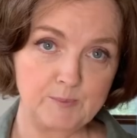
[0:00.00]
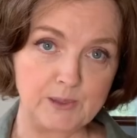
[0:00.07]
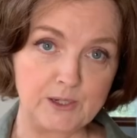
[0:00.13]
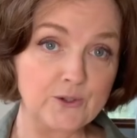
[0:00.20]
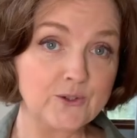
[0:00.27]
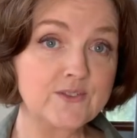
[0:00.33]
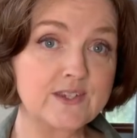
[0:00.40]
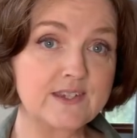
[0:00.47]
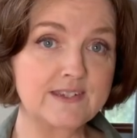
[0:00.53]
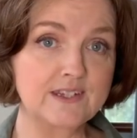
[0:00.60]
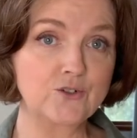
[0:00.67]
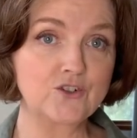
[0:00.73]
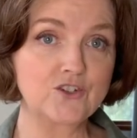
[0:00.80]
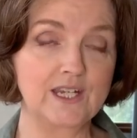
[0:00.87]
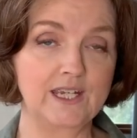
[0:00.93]
Because
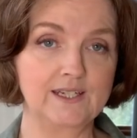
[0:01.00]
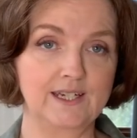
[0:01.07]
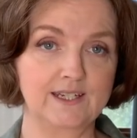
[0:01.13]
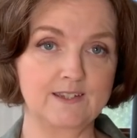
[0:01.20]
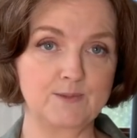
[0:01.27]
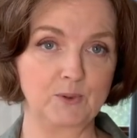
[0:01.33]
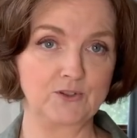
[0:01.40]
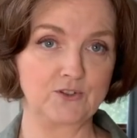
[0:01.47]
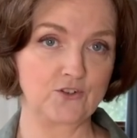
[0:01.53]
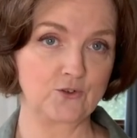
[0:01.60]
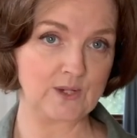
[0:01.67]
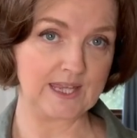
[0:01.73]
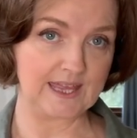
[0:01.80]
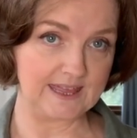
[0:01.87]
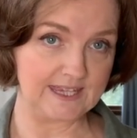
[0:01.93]
Skillshare are
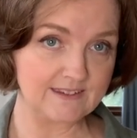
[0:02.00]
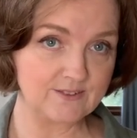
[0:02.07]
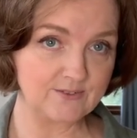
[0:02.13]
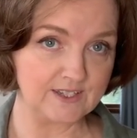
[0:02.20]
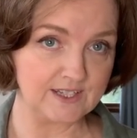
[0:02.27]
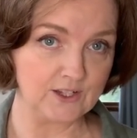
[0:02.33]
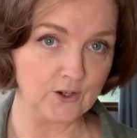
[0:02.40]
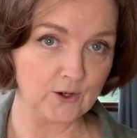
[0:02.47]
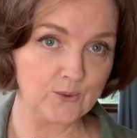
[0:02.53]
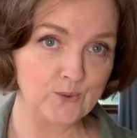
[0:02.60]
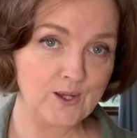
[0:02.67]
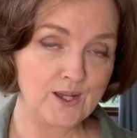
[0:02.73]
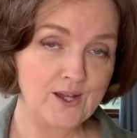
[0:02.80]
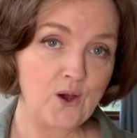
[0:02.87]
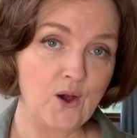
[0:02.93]
sponsoring this
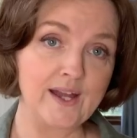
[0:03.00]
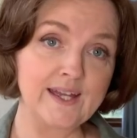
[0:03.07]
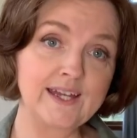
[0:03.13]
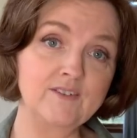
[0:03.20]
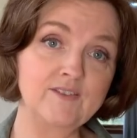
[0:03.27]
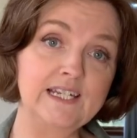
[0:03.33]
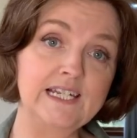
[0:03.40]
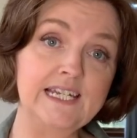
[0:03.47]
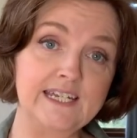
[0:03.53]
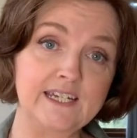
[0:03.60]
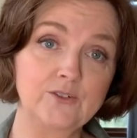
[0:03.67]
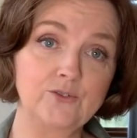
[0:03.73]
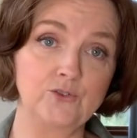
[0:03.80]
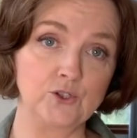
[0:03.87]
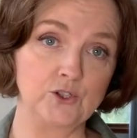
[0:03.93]
video, I have a
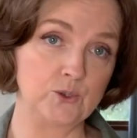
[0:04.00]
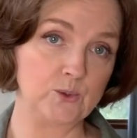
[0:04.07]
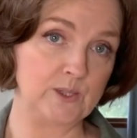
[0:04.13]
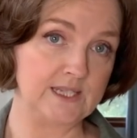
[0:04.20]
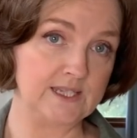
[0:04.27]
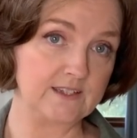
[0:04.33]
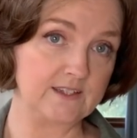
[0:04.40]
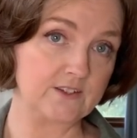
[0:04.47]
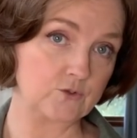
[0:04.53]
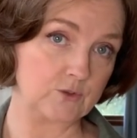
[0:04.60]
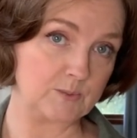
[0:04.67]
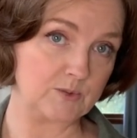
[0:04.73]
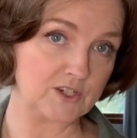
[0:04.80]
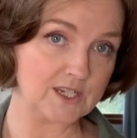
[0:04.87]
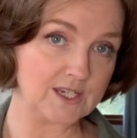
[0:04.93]
link for you in the
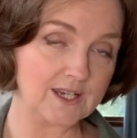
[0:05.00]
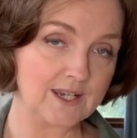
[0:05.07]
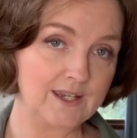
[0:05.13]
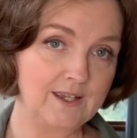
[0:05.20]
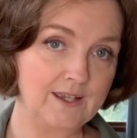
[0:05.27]
description.